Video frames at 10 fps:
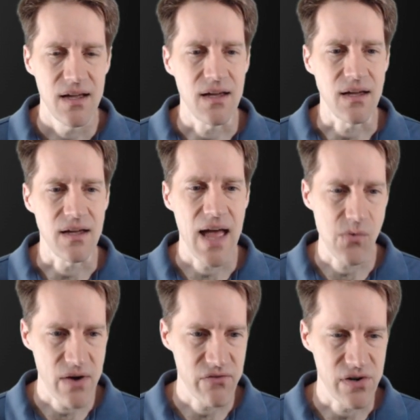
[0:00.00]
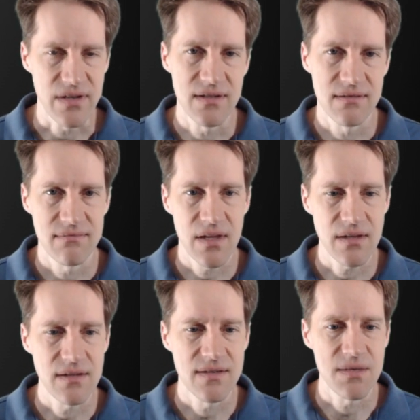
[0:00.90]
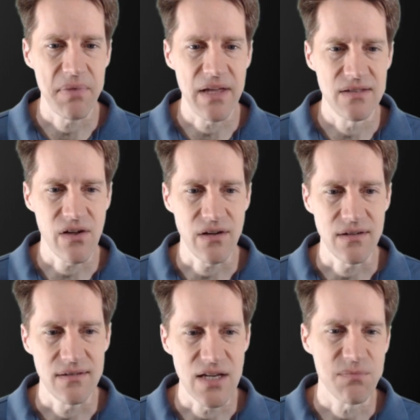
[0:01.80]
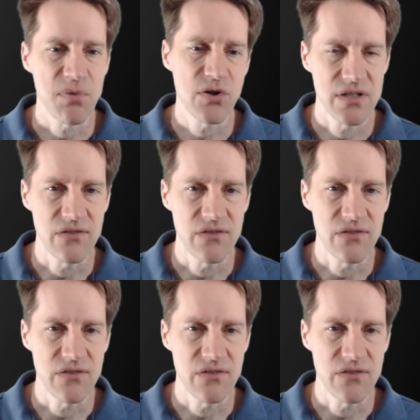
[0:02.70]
However, it depends on each person,